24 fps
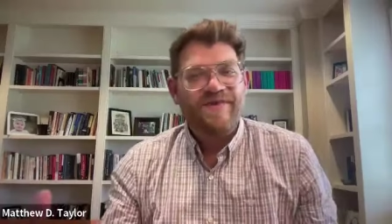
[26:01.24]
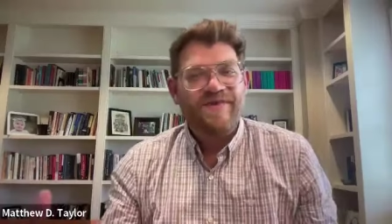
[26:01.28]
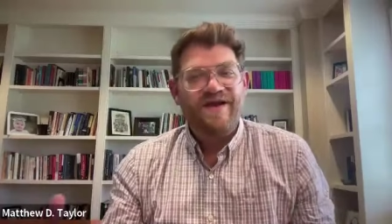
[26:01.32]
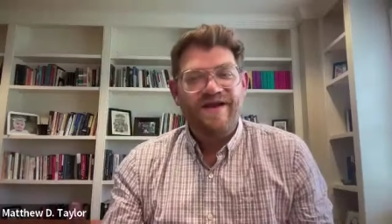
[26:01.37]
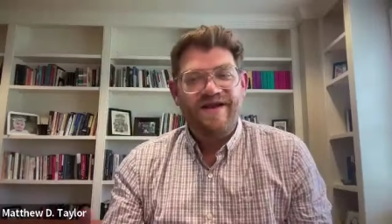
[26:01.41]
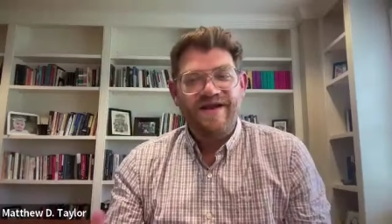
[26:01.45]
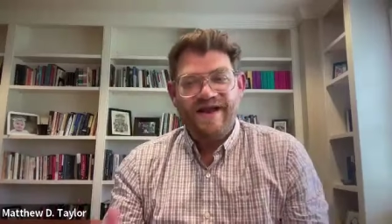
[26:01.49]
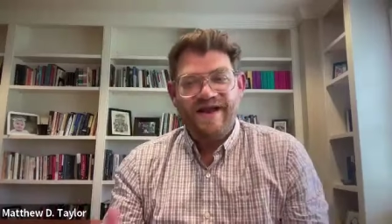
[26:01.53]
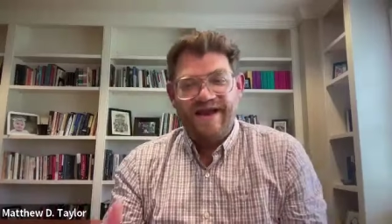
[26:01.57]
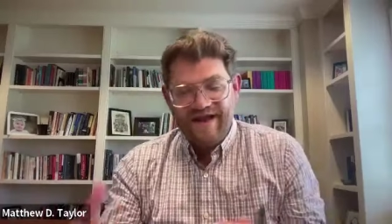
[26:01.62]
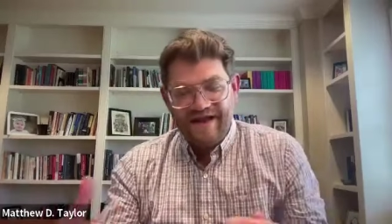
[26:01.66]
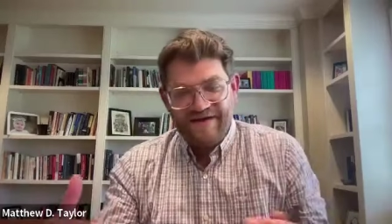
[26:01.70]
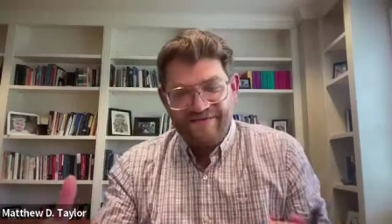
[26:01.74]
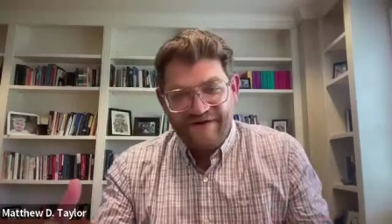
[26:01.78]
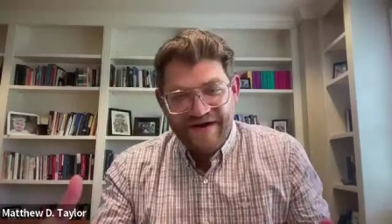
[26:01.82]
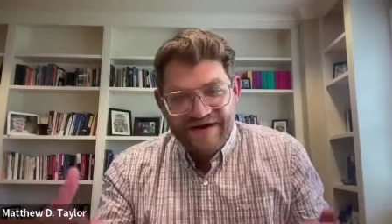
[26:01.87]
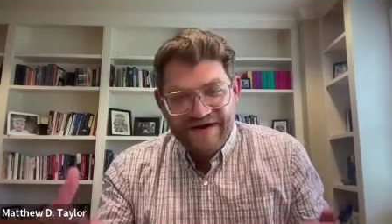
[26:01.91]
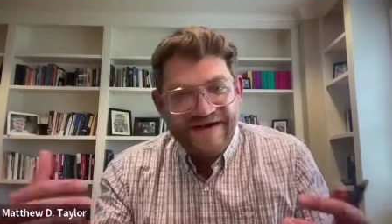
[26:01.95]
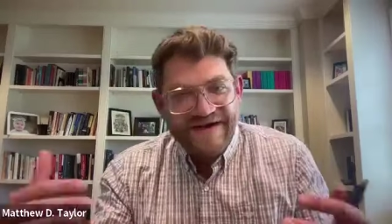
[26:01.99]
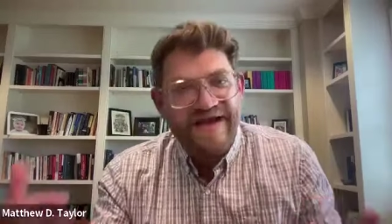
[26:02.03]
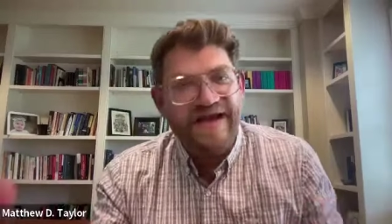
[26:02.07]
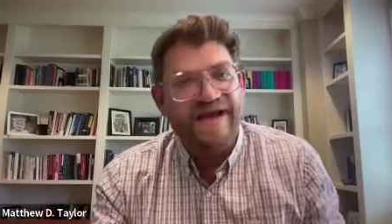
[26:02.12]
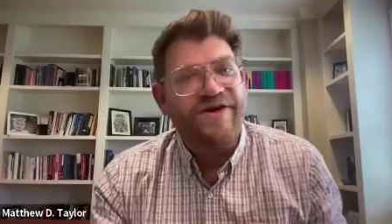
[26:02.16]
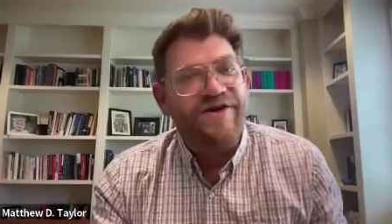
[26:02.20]
and
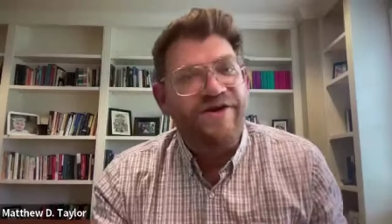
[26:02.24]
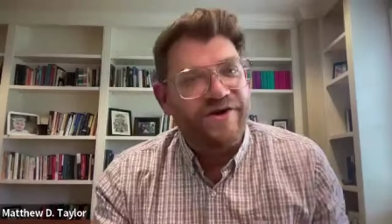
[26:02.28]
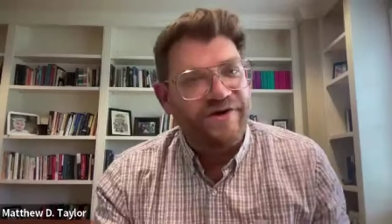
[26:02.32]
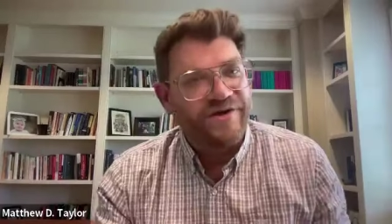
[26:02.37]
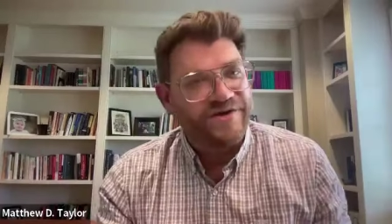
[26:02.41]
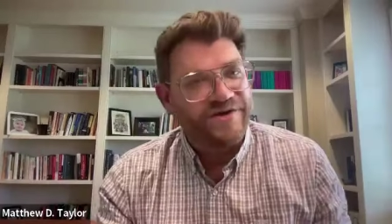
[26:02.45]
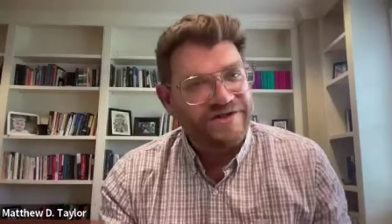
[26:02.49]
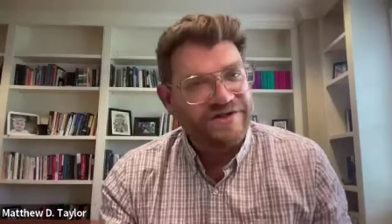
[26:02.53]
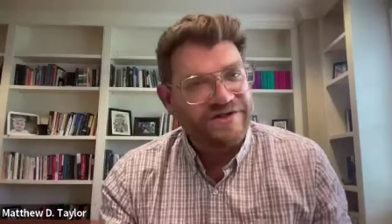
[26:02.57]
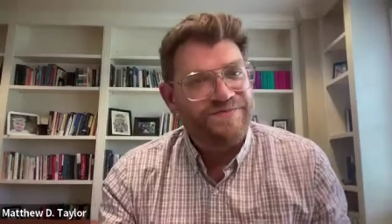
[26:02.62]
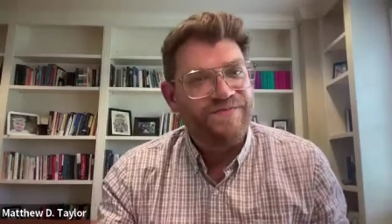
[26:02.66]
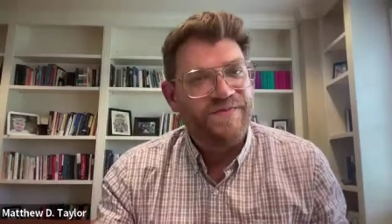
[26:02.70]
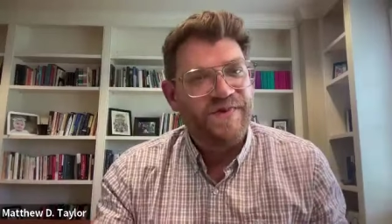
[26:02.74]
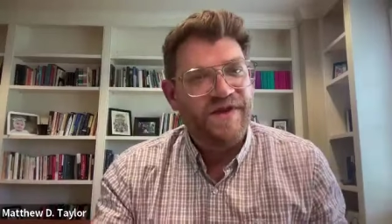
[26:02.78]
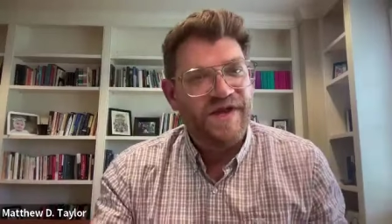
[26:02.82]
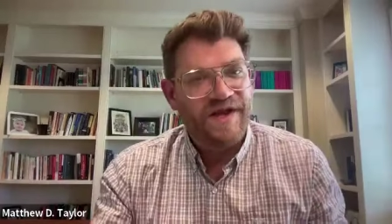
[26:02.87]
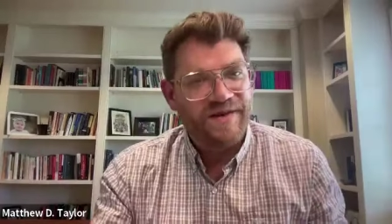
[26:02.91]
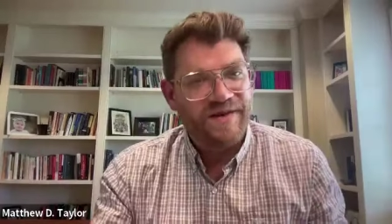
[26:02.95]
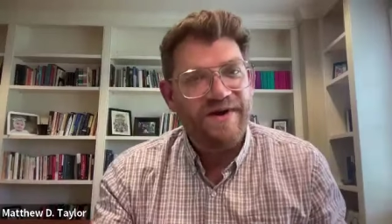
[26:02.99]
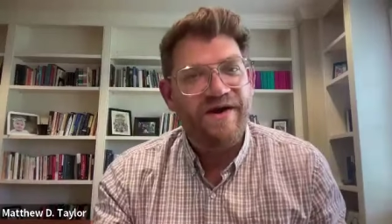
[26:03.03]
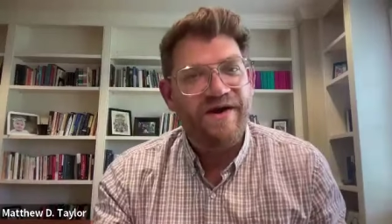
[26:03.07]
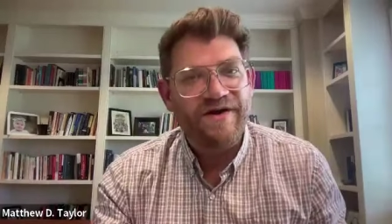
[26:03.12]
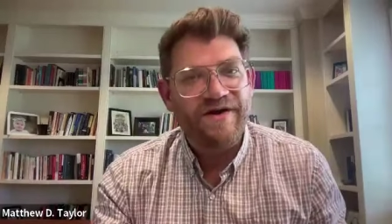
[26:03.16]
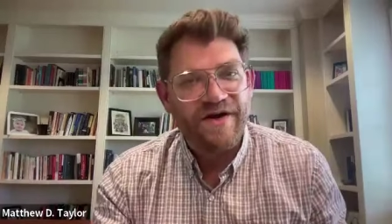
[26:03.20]
find anchors
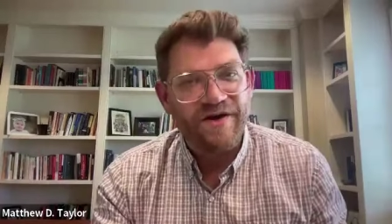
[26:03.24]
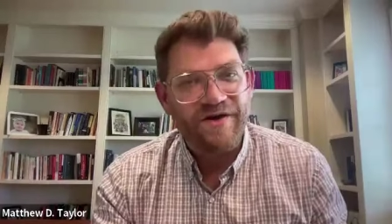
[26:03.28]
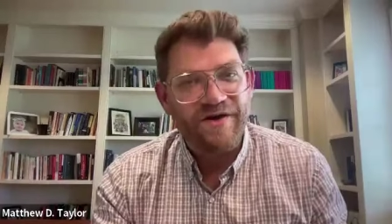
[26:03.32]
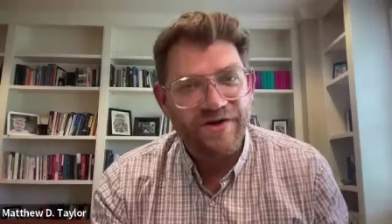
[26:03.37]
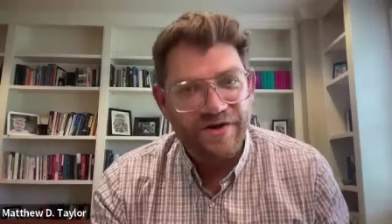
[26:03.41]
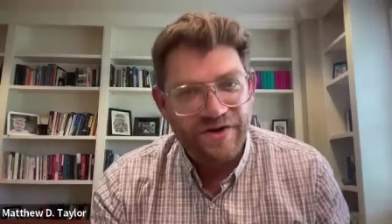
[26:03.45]
in American